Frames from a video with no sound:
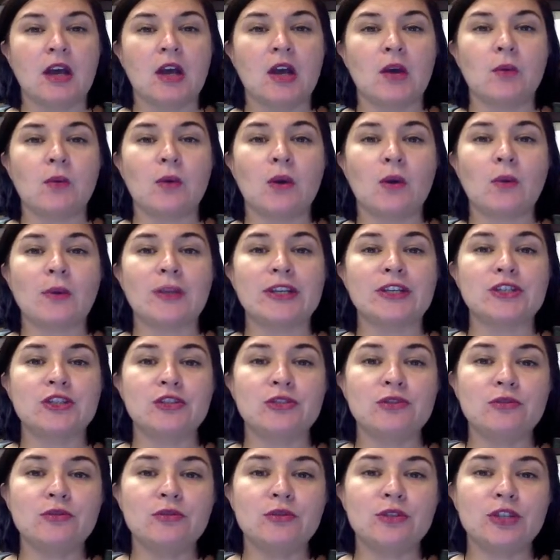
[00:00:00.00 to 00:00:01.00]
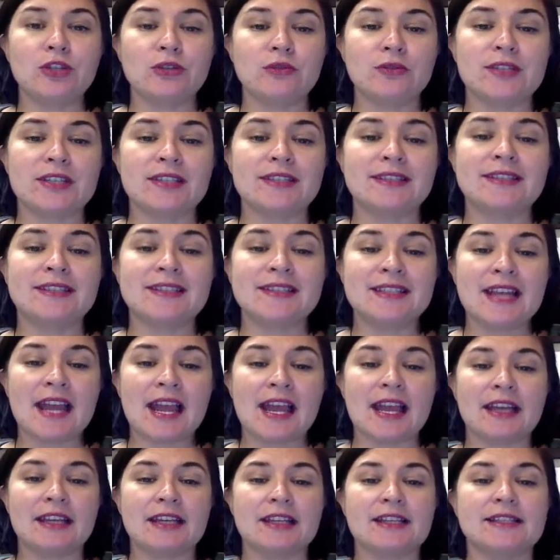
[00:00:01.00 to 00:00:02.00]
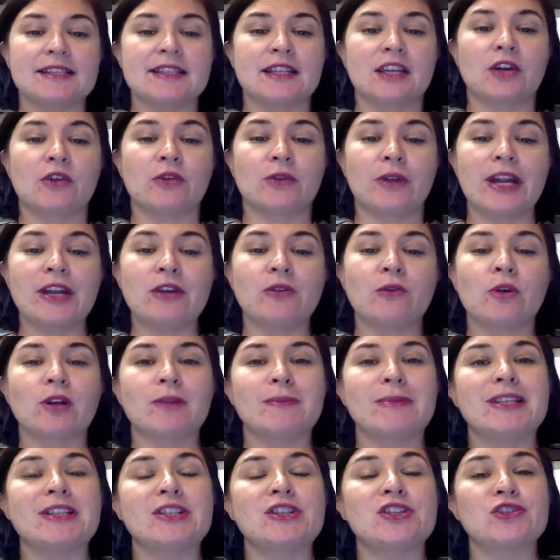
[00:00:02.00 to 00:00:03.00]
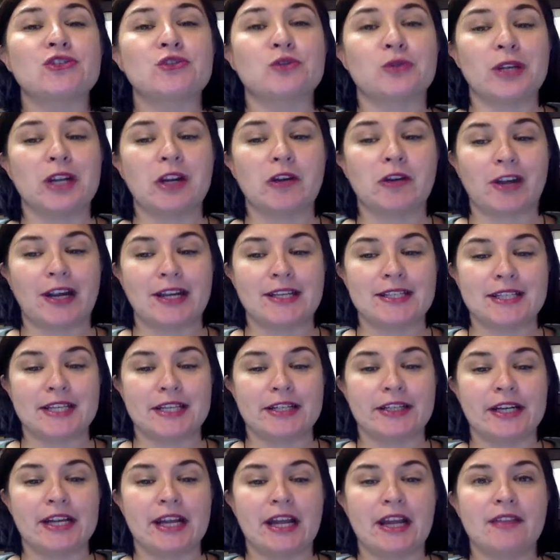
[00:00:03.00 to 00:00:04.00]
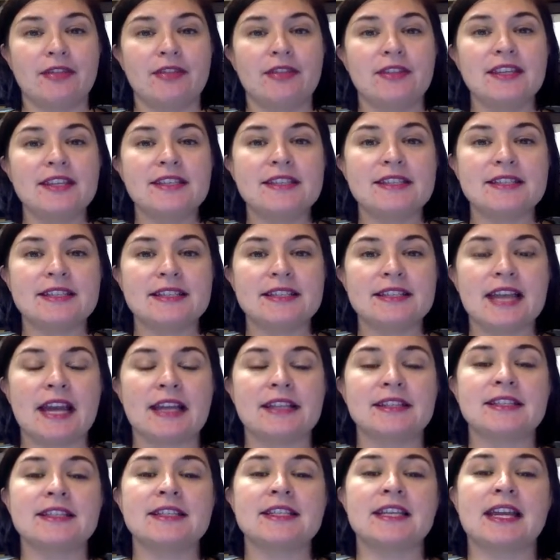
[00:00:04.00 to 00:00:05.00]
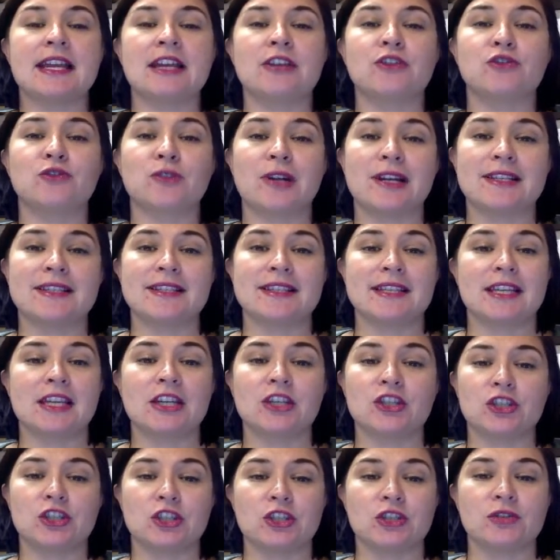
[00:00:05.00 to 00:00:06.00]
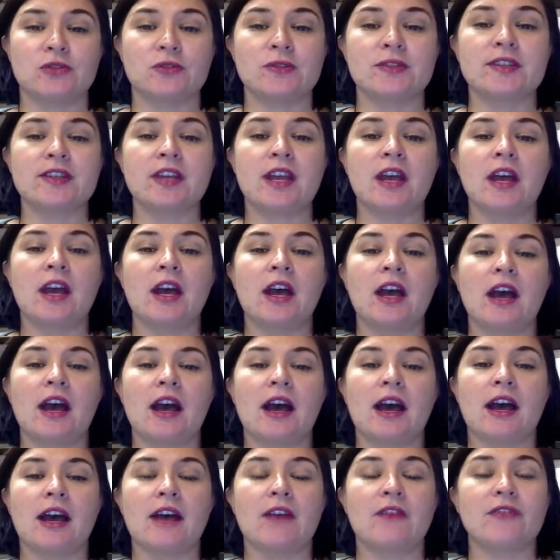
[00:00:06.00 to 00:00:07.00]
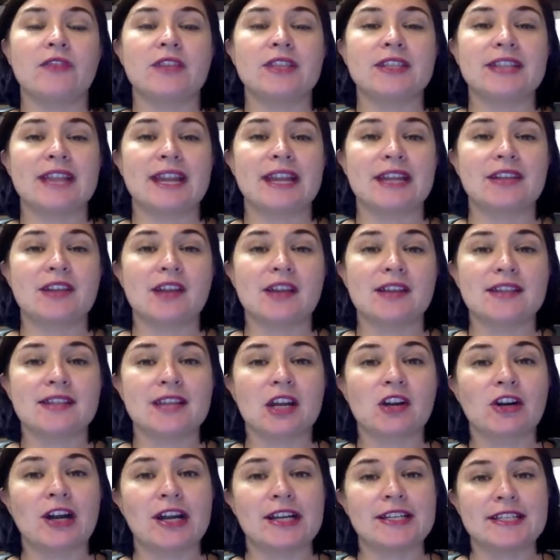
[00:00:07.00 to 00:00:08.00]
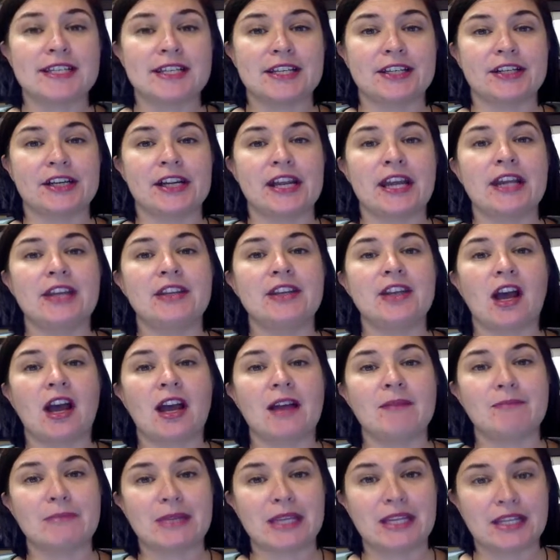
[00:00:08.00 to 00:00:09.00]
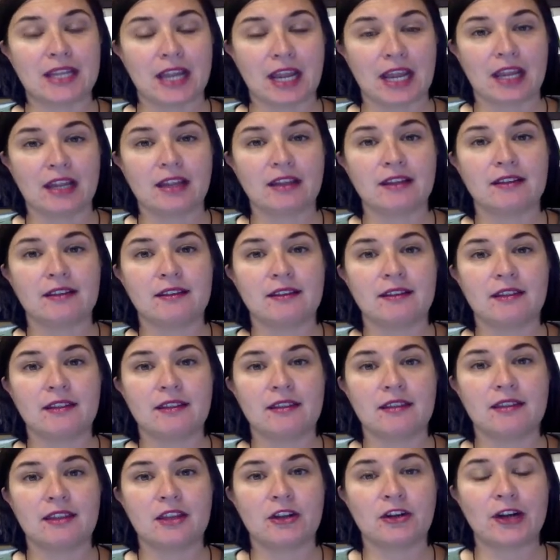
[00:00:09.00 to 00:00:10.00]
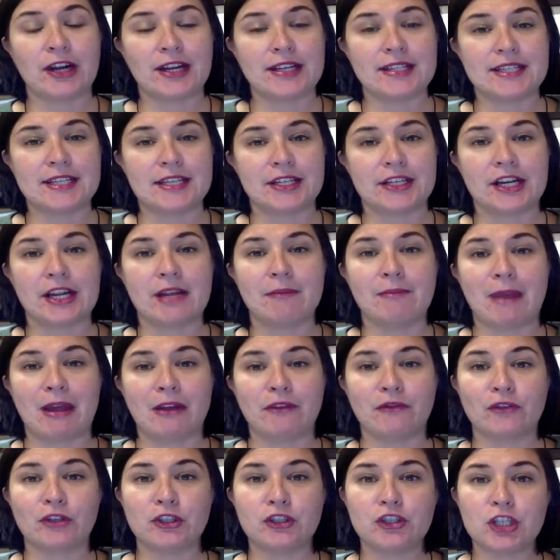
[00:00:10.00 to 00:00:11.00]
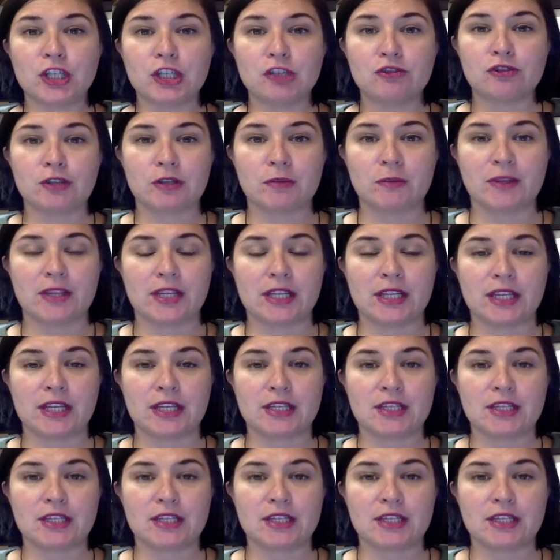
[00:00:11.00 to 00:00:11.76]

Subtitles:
What we do use instead is the Great Ormond Street criteria. This tends to address the issues of the diagnostic criteria not meeting the criteria met for children with eating